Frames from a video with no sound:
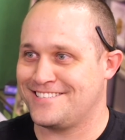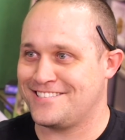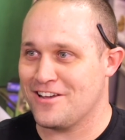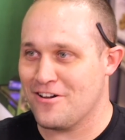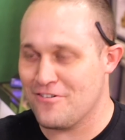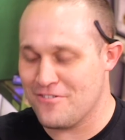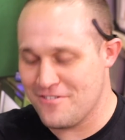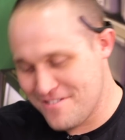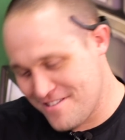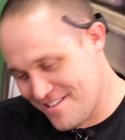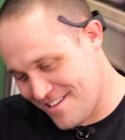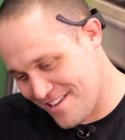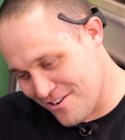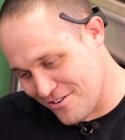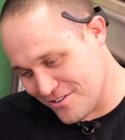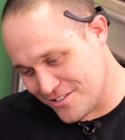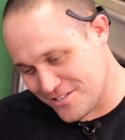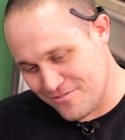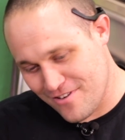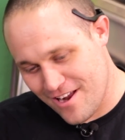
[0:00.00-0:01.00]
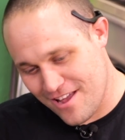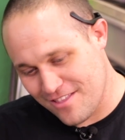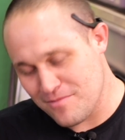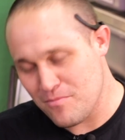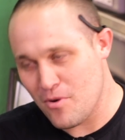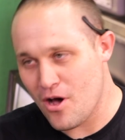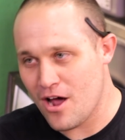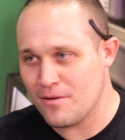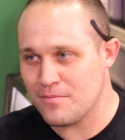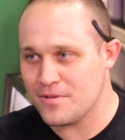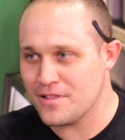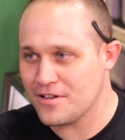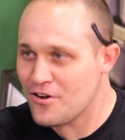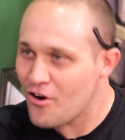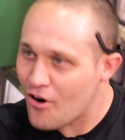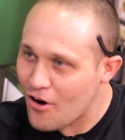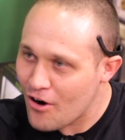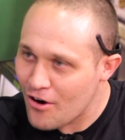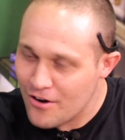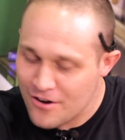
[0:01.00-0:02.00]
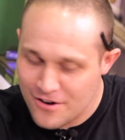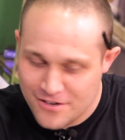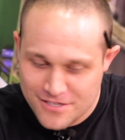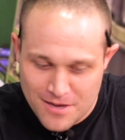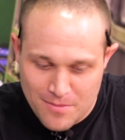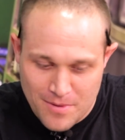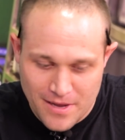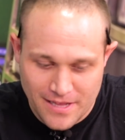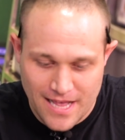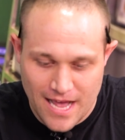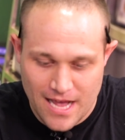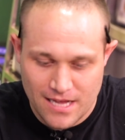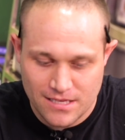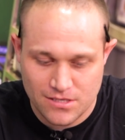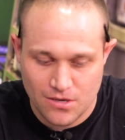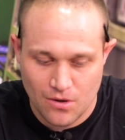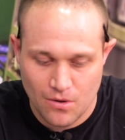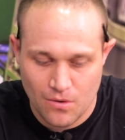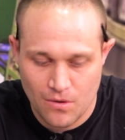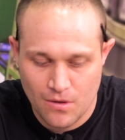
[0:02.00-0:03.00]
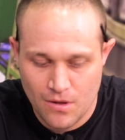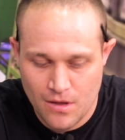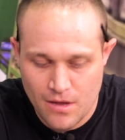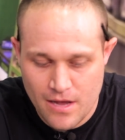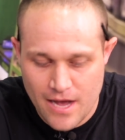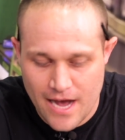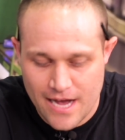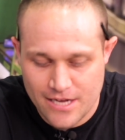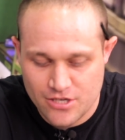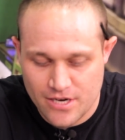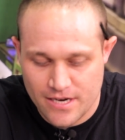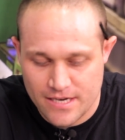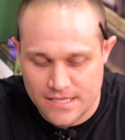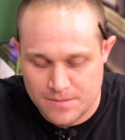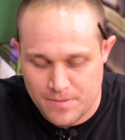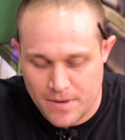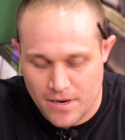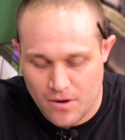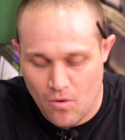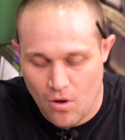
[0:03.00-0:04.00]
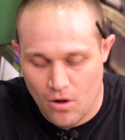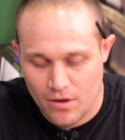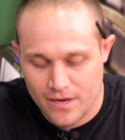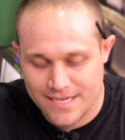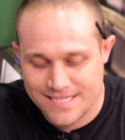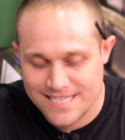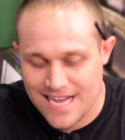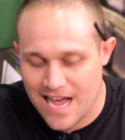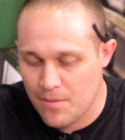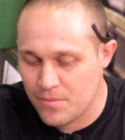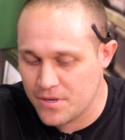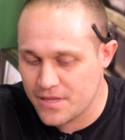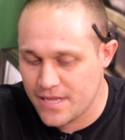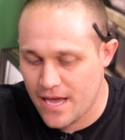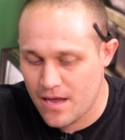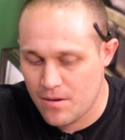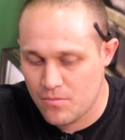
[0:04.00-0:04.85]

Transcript: So, you know, it's around the bottom of the cart or something like that. So I try to spend quality time with the